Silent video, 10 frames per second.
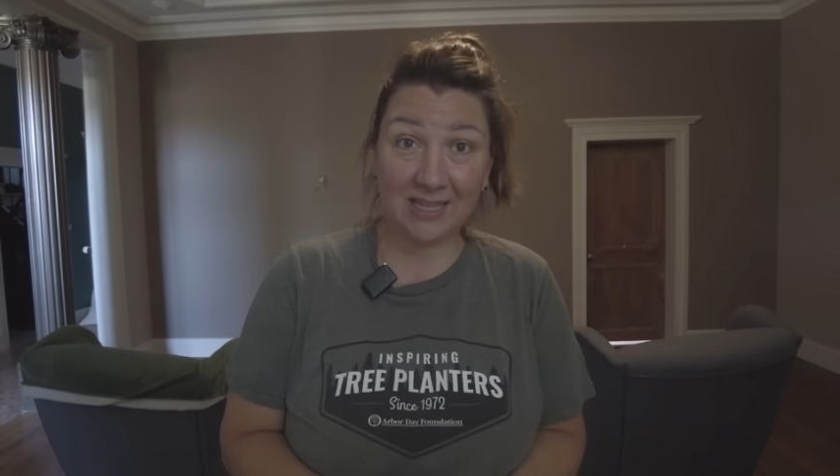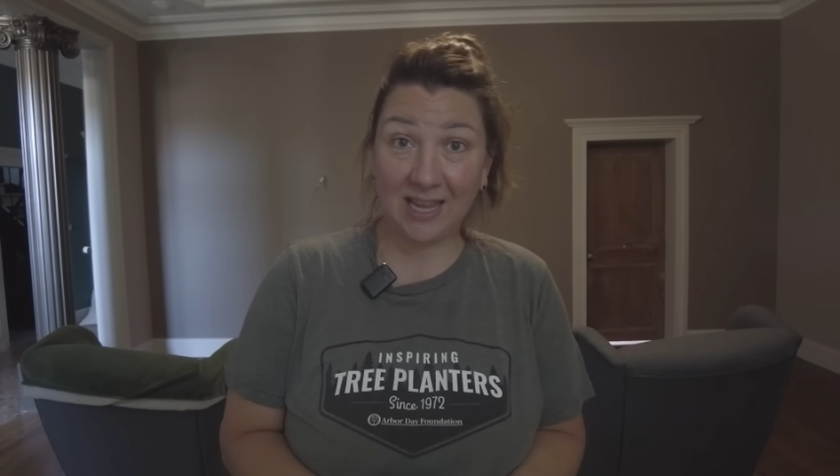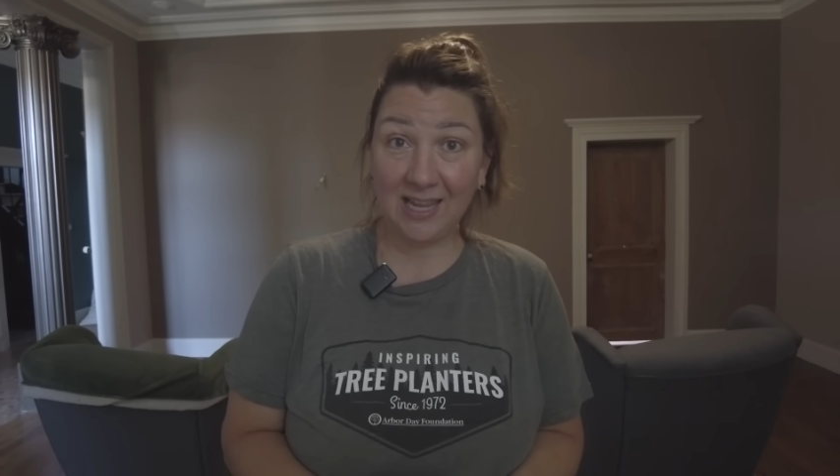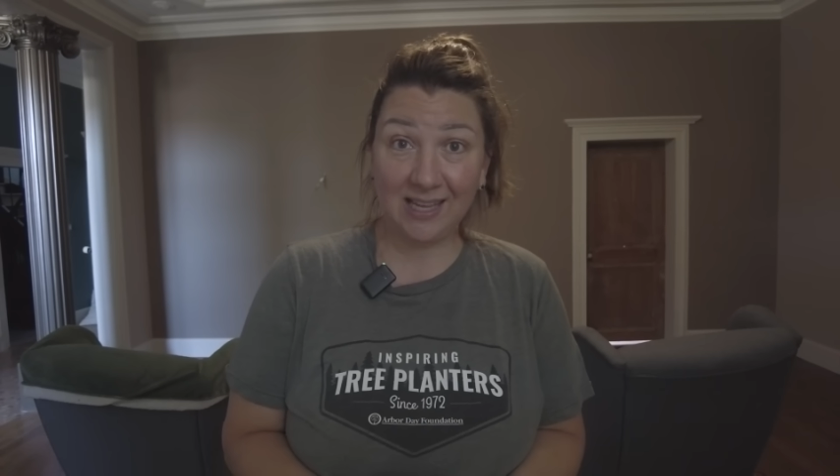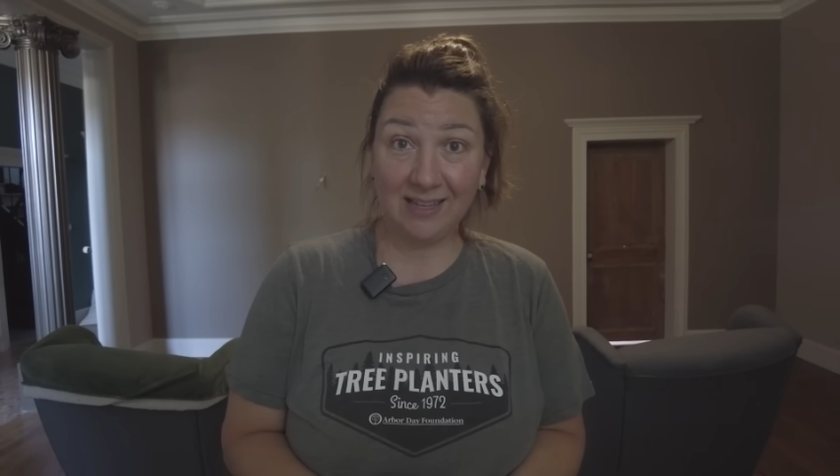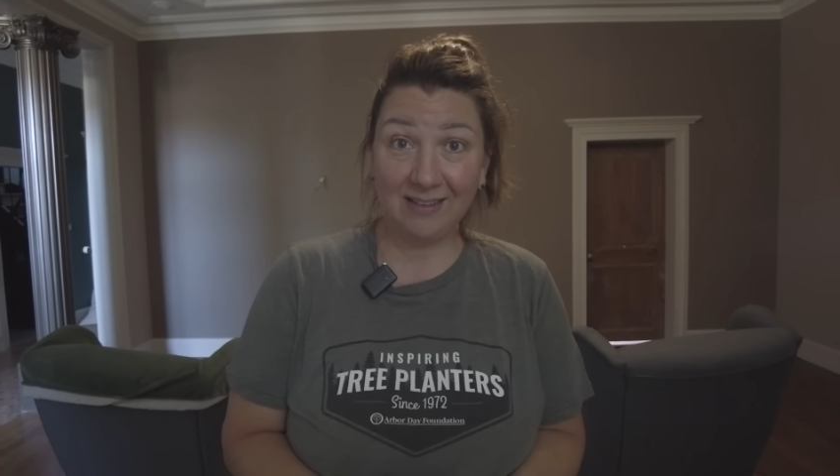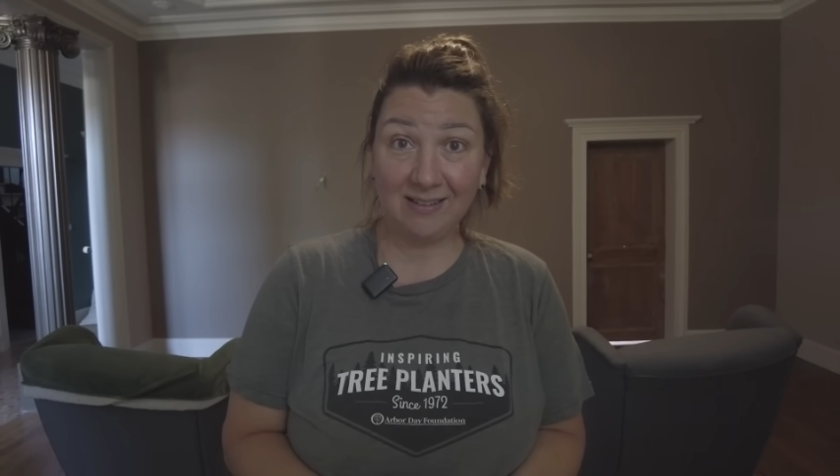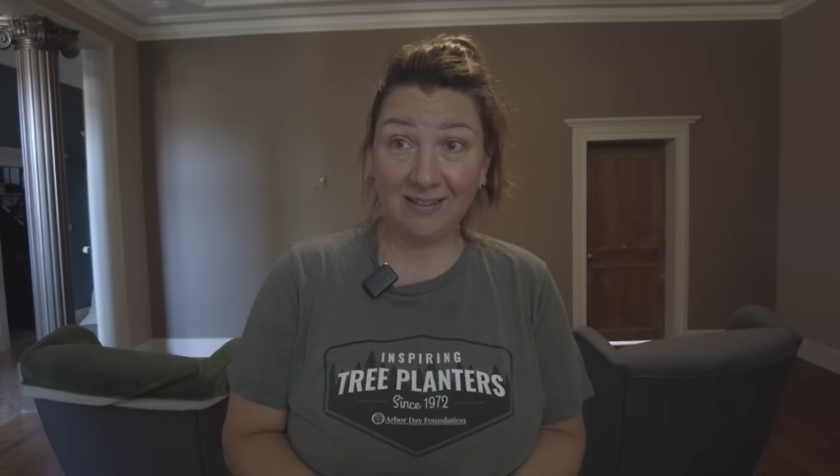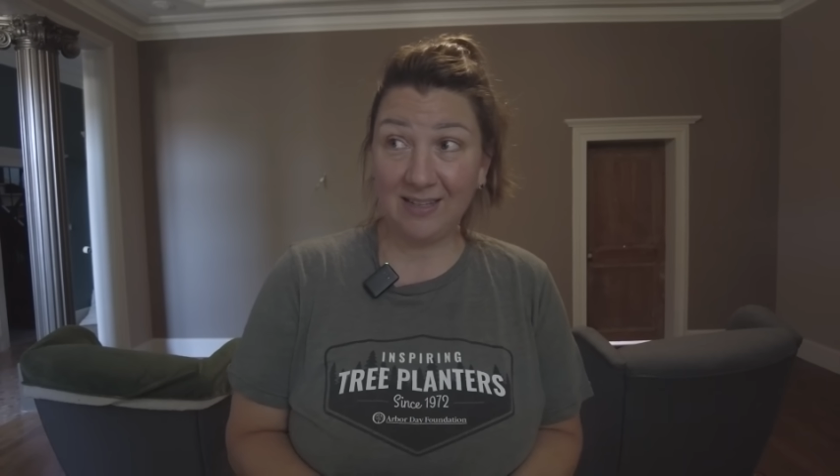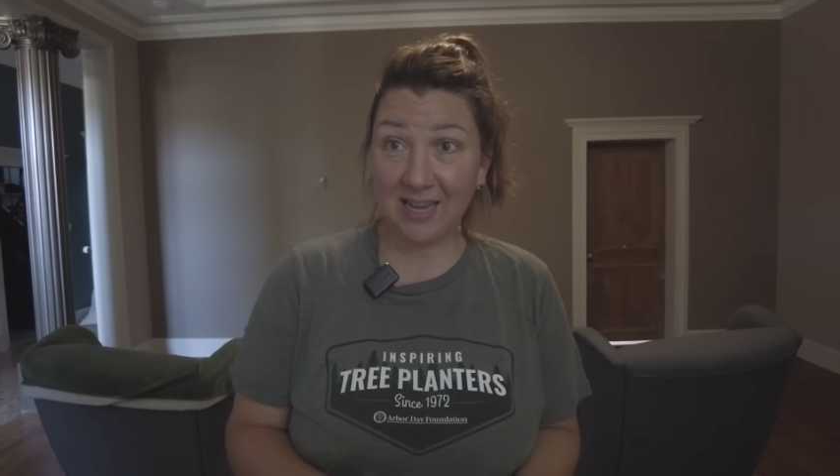
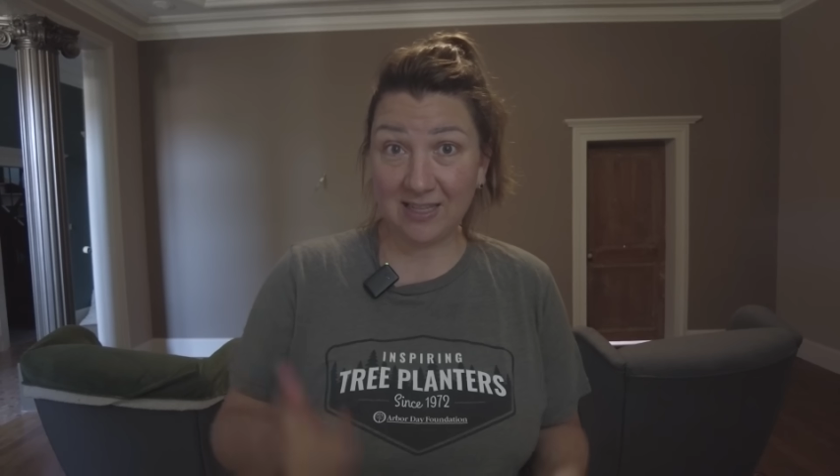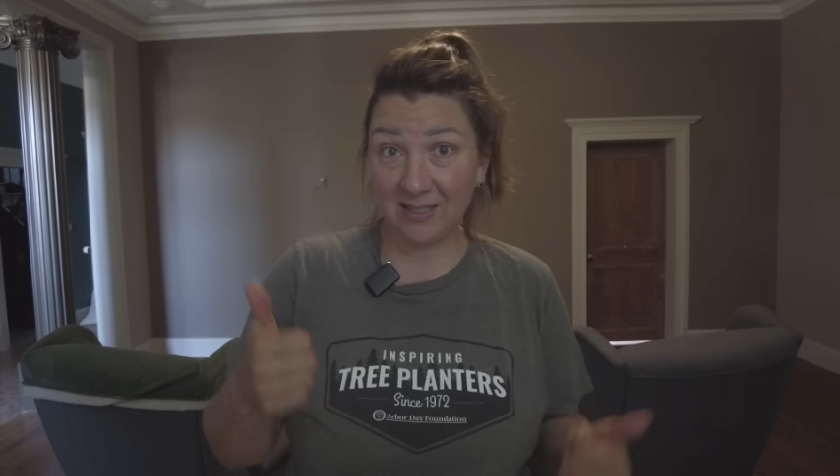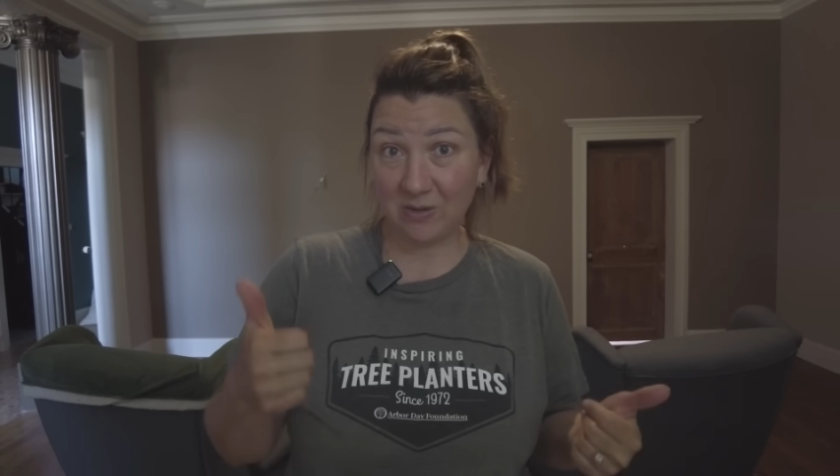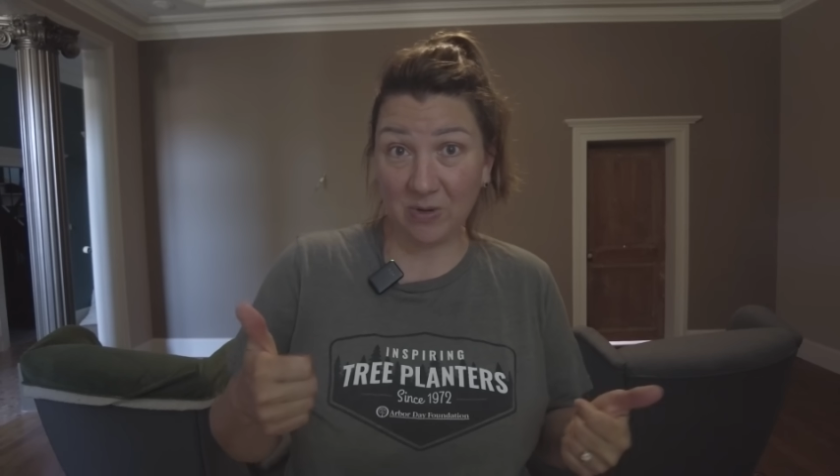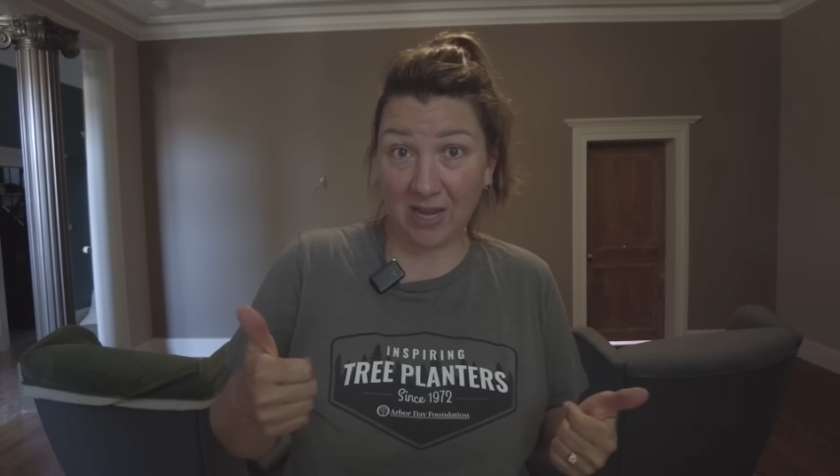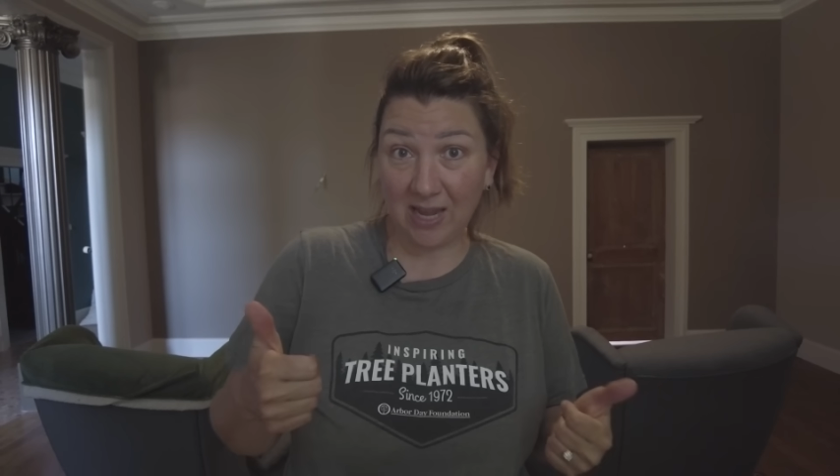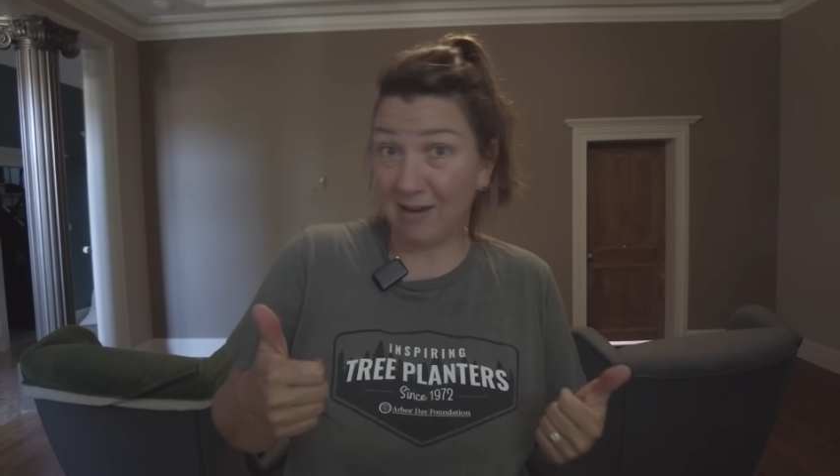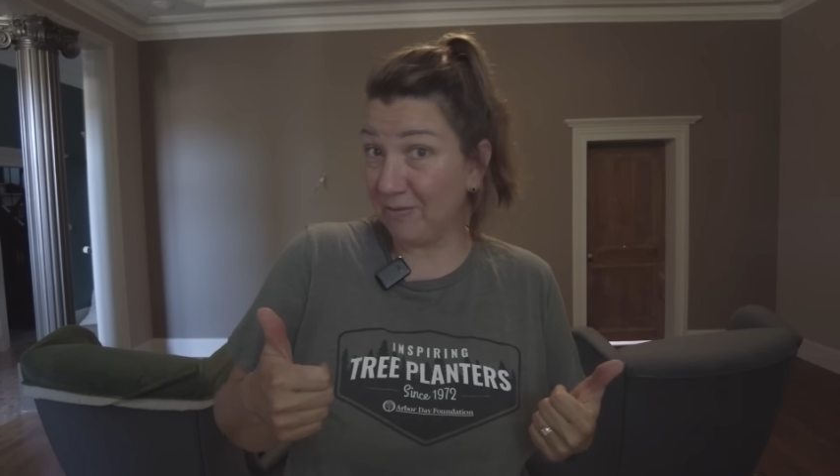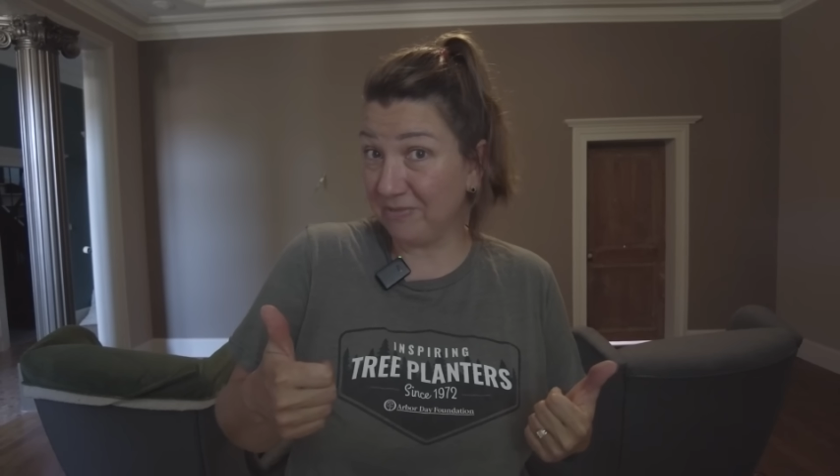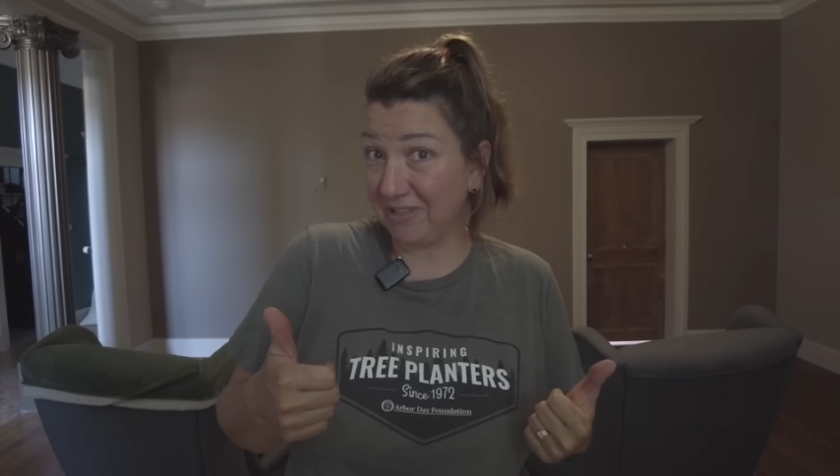saying yes,
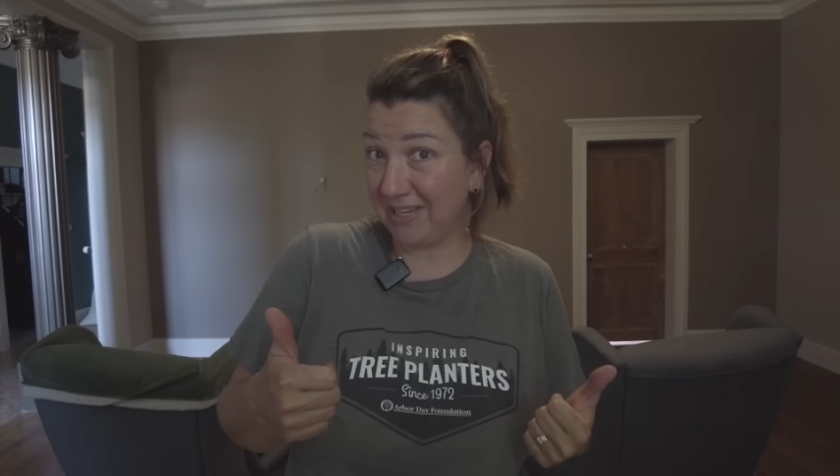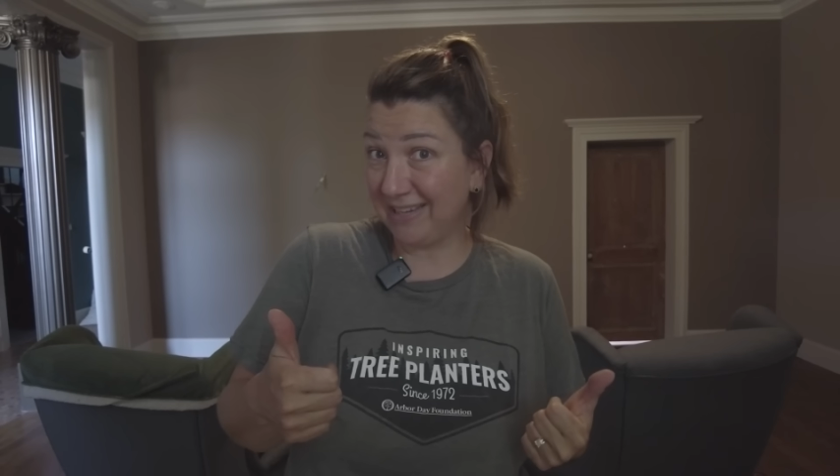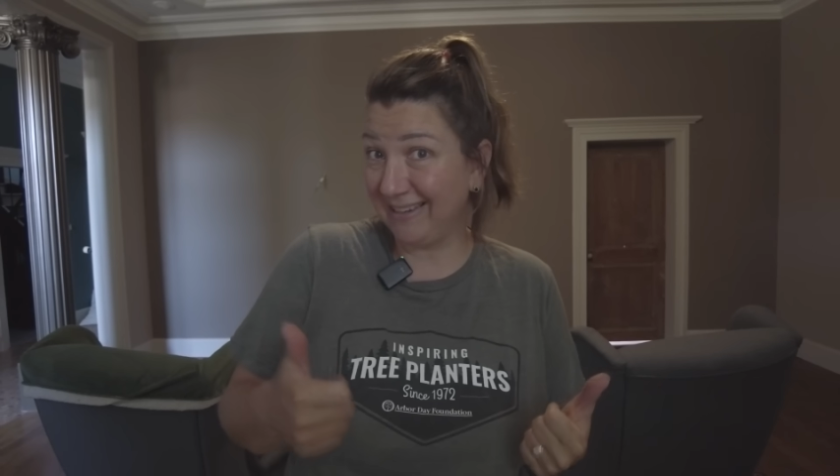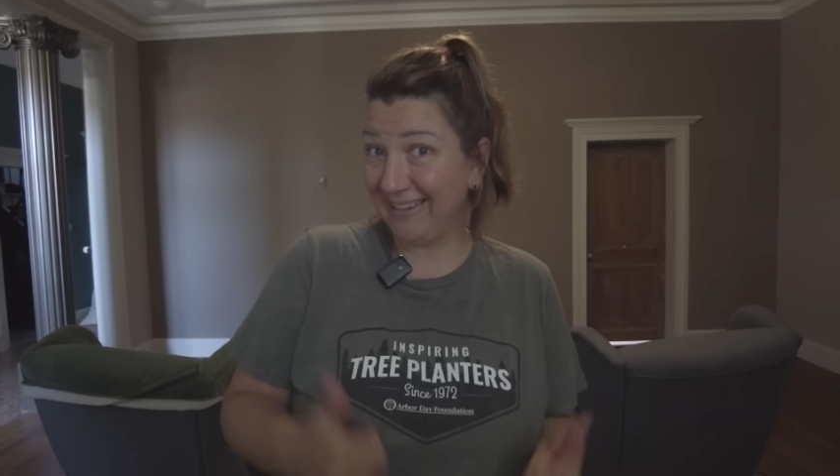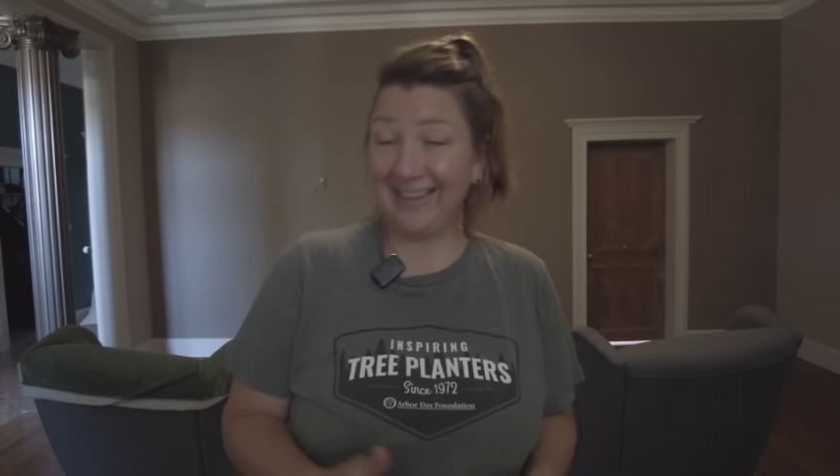okay, hopefully.